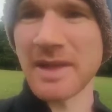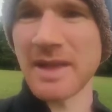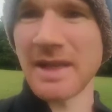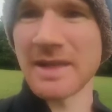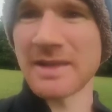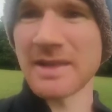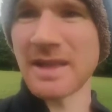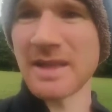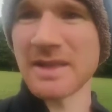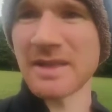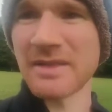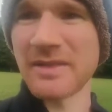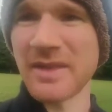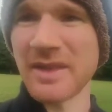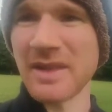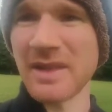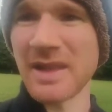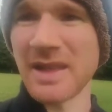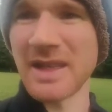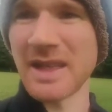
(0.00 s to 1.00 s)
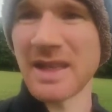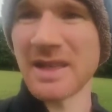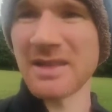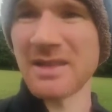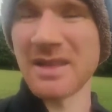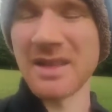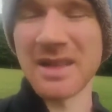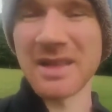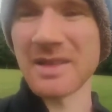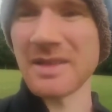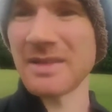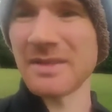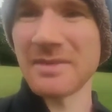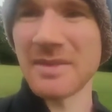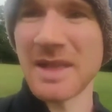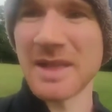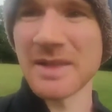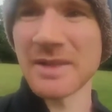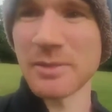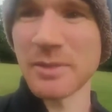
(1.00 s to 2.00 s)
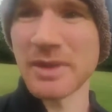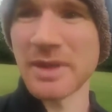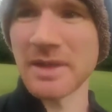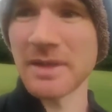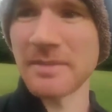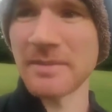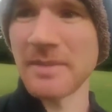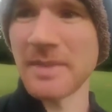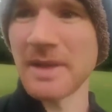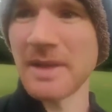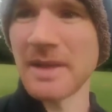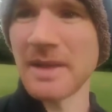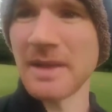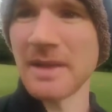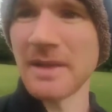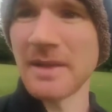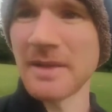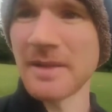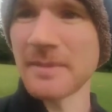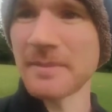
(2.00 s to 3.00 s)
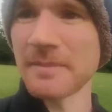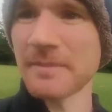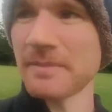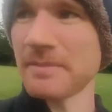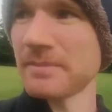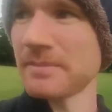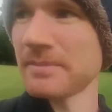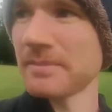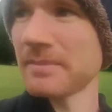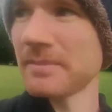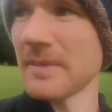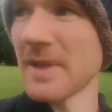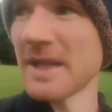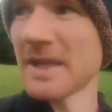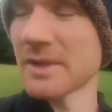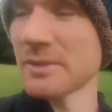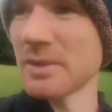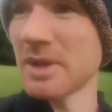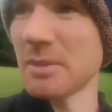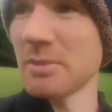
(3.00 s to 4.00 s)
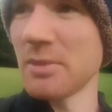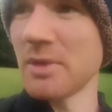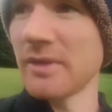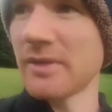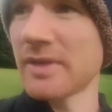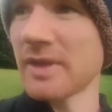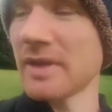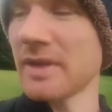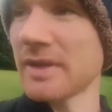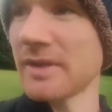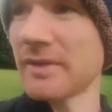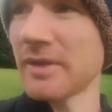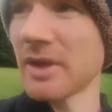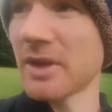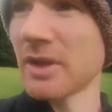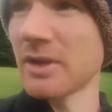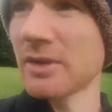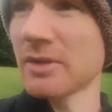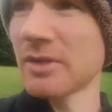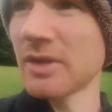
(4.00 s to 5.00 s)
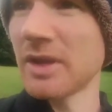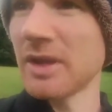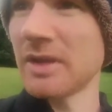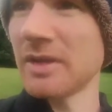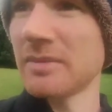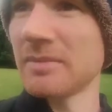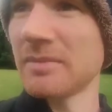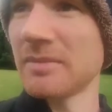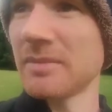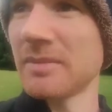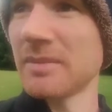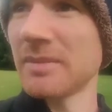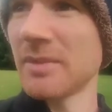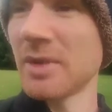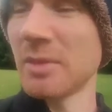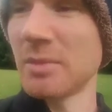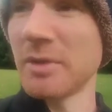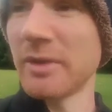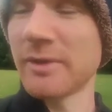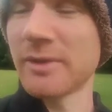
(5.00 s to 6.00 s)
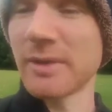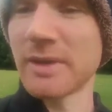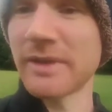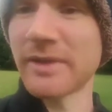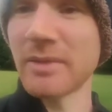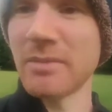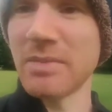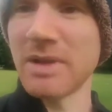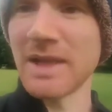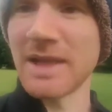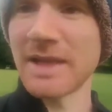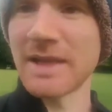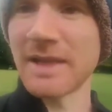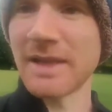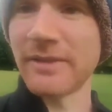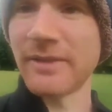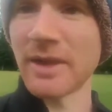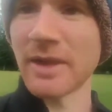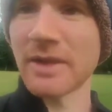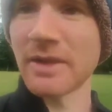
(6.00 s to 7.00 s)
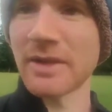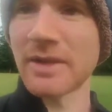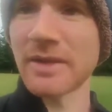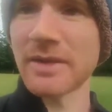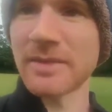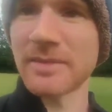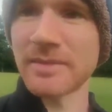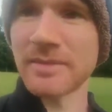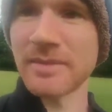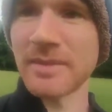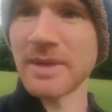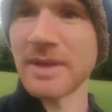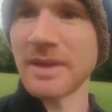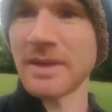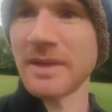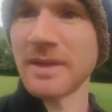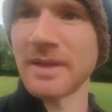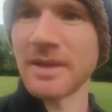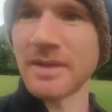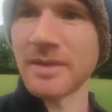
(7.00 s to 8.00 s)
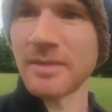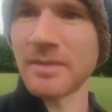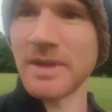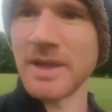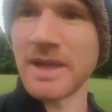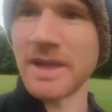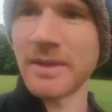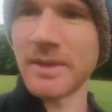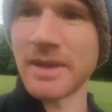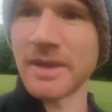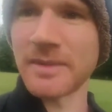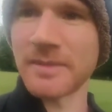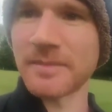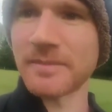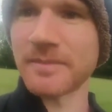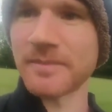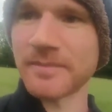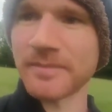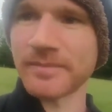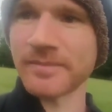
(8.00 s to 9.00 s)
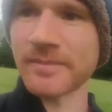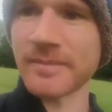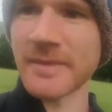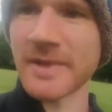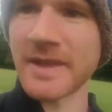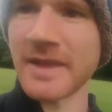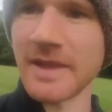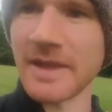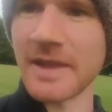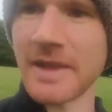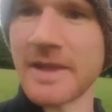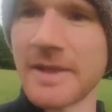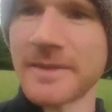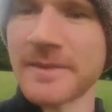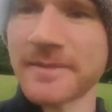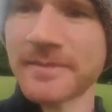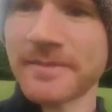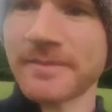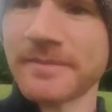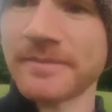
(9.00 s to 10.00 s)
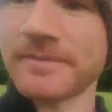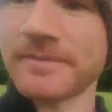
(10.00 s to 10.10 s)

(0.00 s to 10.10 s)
some days i just feel like oh i just want to i just want to move to a different country or move to a different planet if i could but anyway see you later